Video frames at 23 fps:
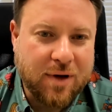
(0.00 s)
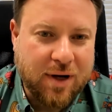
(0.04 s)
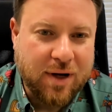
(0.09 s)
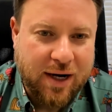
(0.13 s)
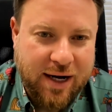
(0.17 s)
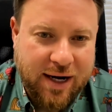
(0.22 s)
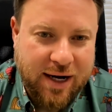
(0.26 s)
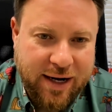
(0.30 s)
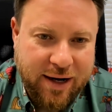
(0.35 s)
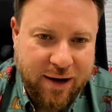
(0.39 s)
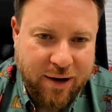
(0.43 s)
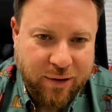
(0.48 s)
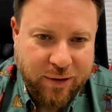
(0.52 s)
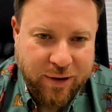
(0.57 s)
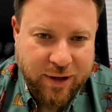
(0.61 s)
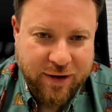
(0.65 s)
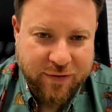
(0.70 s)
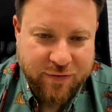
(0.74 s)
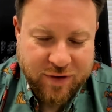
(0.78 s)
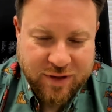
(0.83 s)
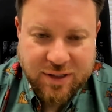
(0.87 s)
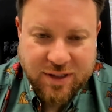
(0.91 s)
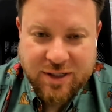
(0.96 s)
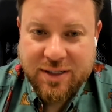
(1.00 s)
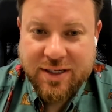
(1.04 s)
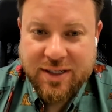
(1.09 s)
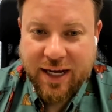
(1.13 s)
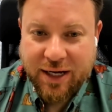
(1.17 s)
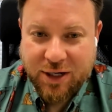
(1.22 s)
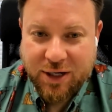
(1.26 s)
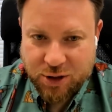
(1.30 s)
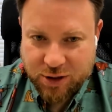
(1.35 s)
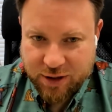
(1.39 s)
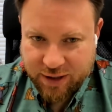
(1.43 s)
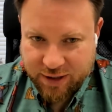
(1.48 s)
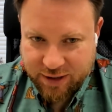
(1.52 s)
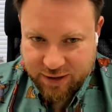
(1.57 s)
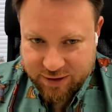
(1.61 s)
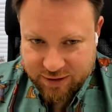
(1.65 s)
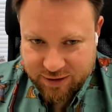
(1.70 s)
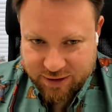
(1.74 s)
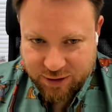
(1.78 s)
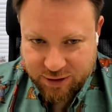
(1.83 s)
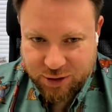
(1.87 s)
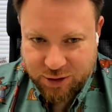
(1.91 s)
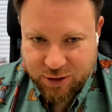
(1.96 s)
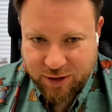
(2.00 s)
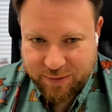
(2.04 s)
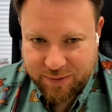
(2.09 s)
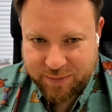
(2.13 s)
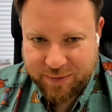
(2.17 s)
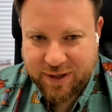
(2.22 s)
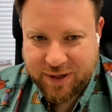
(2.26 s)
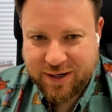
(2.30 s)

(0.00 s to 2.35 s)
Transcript: I only ever sketch things and show them,